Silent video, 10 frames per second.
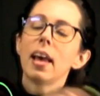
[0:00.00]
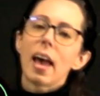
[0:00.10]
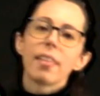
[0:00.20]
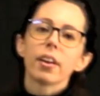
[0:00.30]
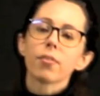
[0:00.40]

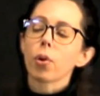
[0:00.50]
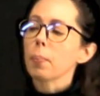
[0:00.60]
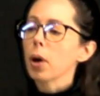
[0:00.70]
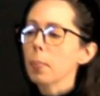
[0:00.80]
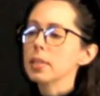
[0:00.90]
and therefore
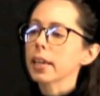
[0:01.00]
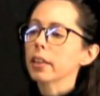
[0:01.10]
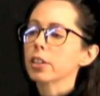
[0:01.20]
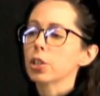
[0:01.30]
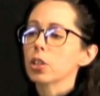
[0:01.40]

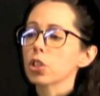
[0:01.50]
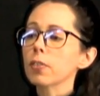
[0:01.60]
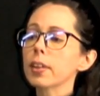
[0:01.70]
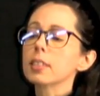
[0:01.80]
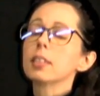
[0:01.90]
perpendicular to the
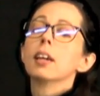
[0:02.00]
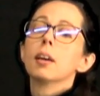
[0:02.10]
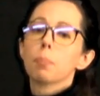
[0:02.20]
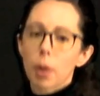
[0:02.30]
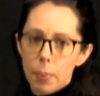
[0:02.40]
surface,
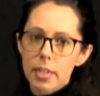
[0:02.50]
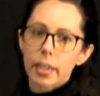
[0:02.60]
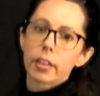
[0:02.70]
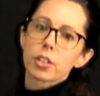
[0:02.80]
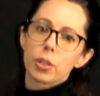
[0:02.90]

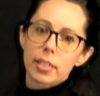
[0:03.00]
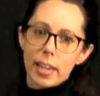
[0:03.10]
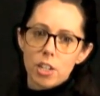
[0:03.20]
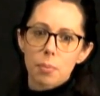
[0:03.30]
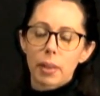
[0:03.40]
perpendicular to the
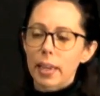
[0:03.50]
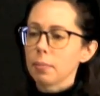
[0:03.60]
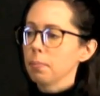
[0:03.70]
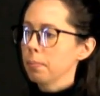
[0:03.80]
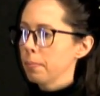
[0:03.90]
tangent plane.